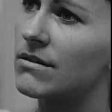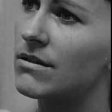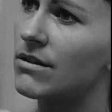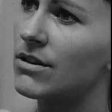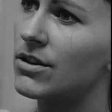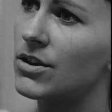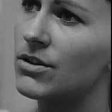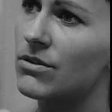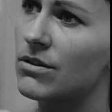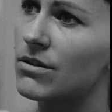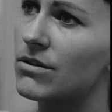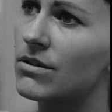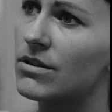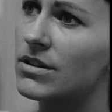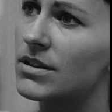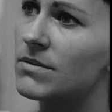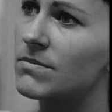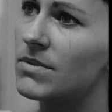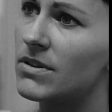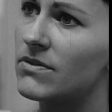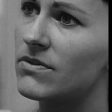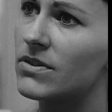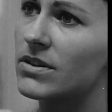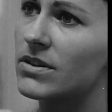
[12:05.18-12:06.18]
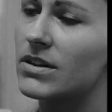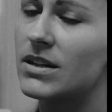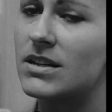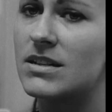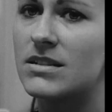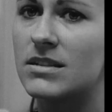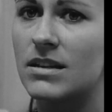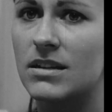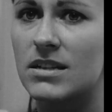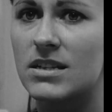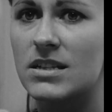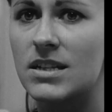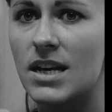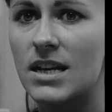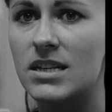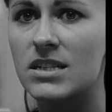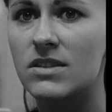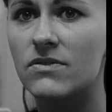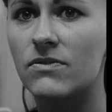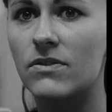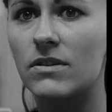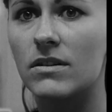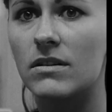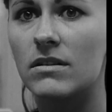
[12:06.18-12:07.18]
you're going to be very
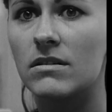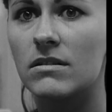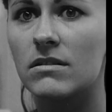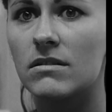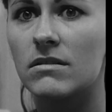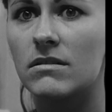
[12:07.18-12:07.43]
successful